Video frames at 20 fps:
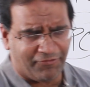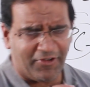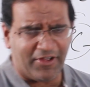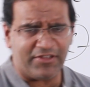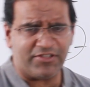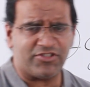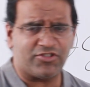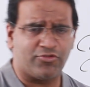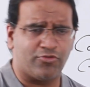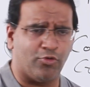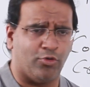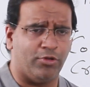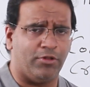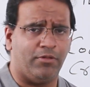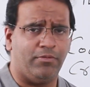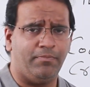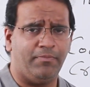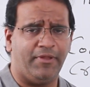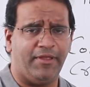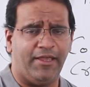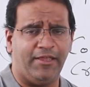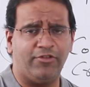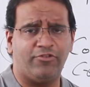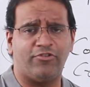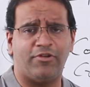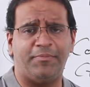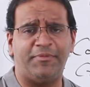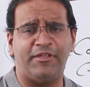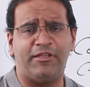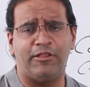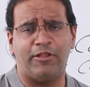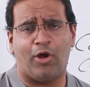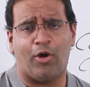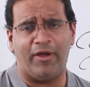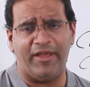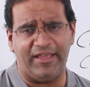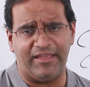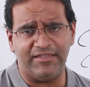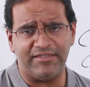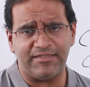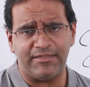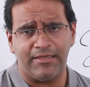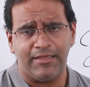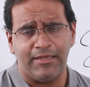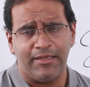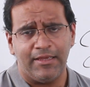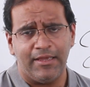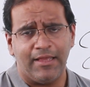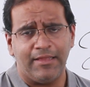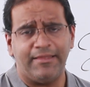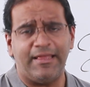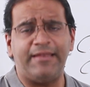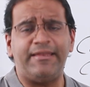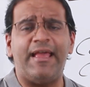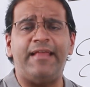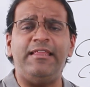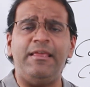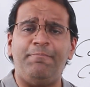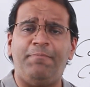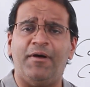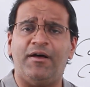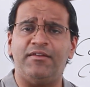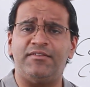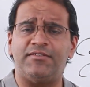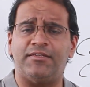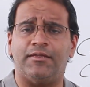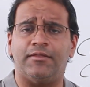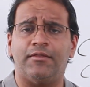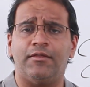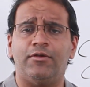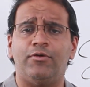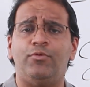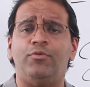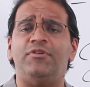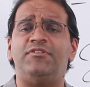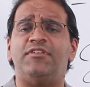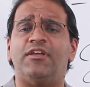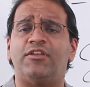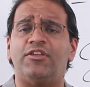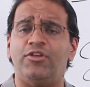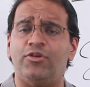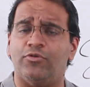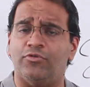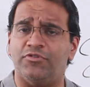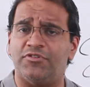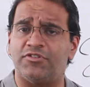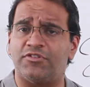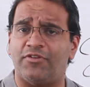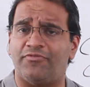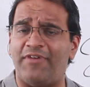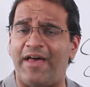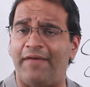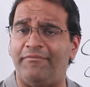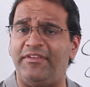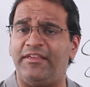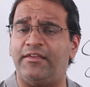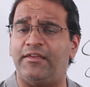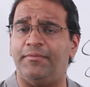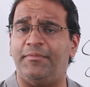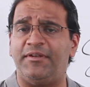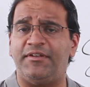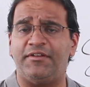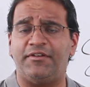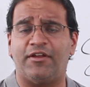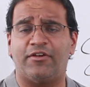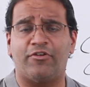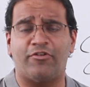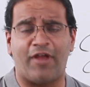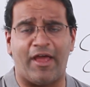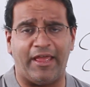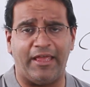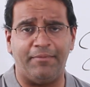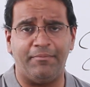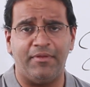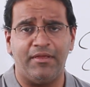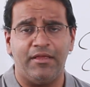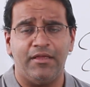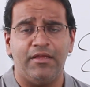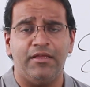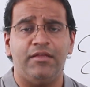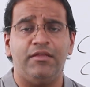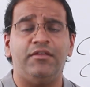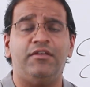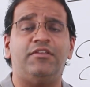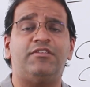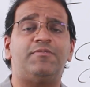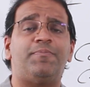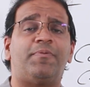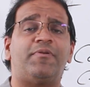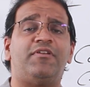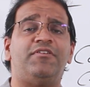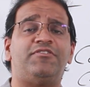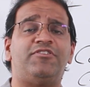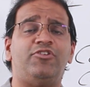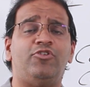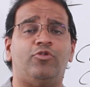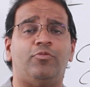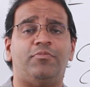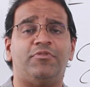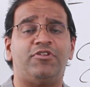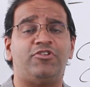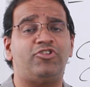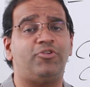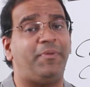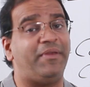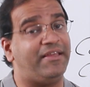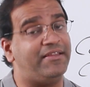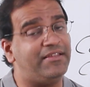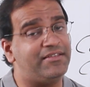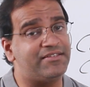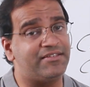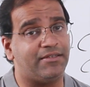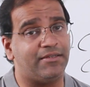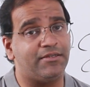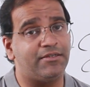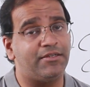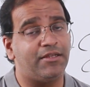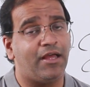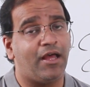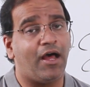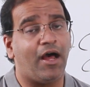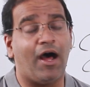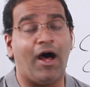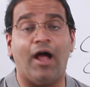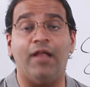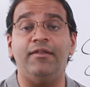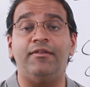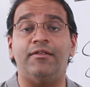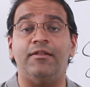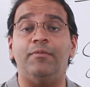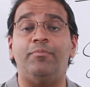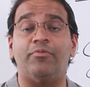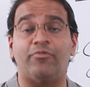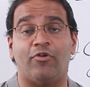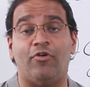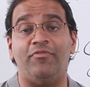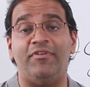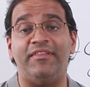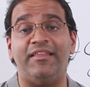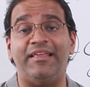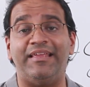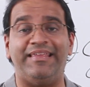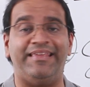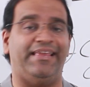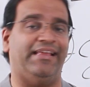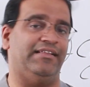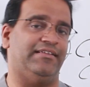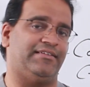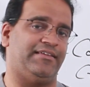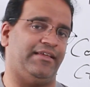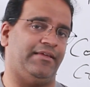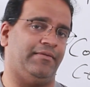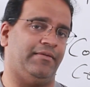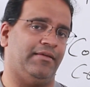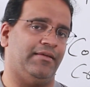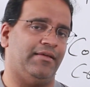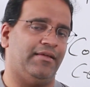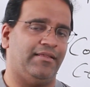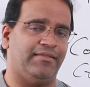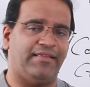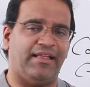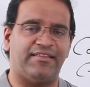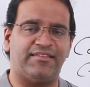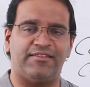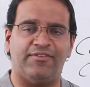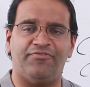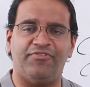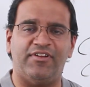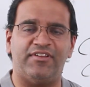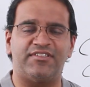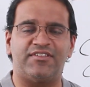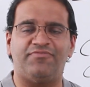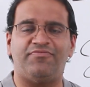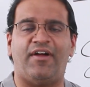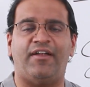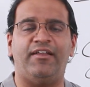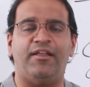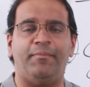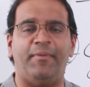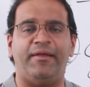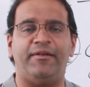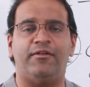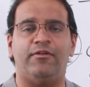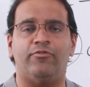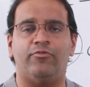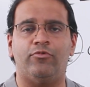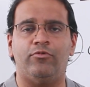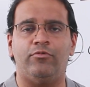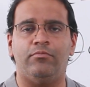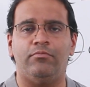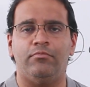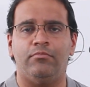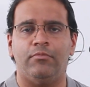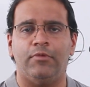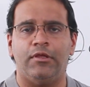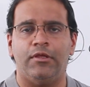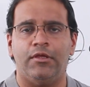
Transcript: The first rule in criminal law is that any person who is accused of having committed a crime is presumed to be innocent until proven guilty. That's the first fundamental rule.